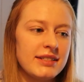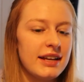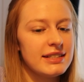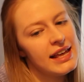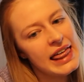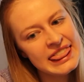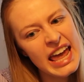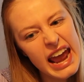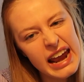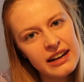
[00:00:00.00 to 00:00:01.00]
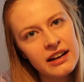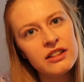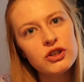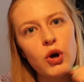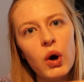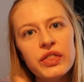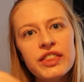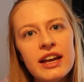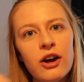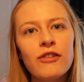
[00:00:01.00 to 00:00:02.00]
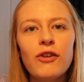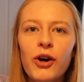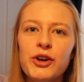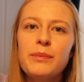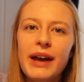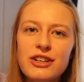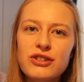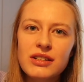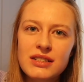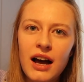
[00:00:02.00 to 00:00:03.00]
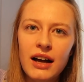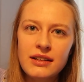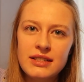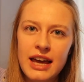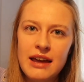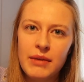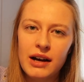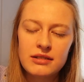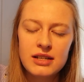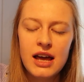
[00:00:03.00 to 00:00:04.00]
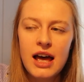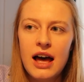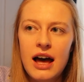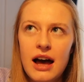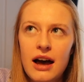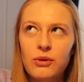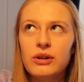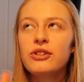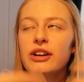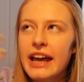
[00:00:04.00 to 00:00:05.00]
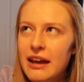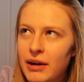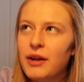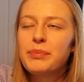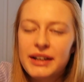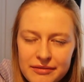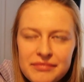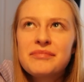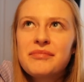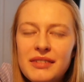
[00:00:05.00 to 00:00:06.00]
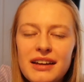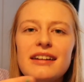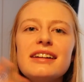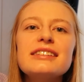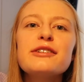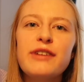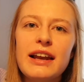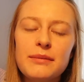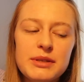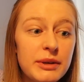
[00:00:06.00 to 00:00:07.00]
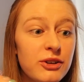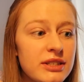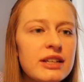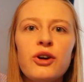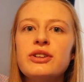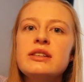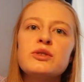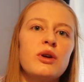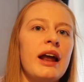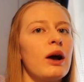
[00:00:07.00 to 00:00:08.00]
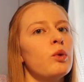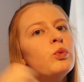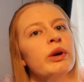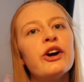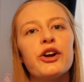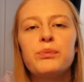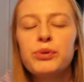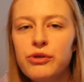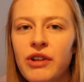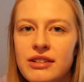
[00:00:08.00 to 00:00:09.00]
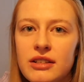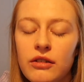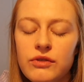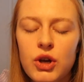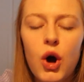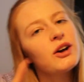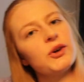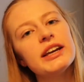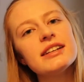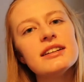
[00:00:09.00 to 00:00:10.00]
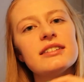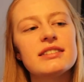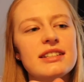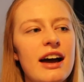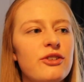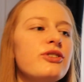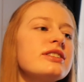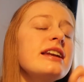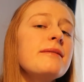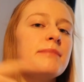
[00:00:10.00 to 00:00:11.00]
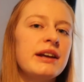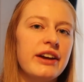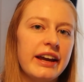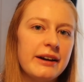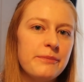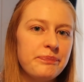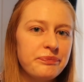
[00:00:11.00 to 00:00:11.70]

science. Then this whole thing of occupational science came out. Well, not came out, but developed, because then OTs were like, we gotta prove ourselves. Quick little side note, in America,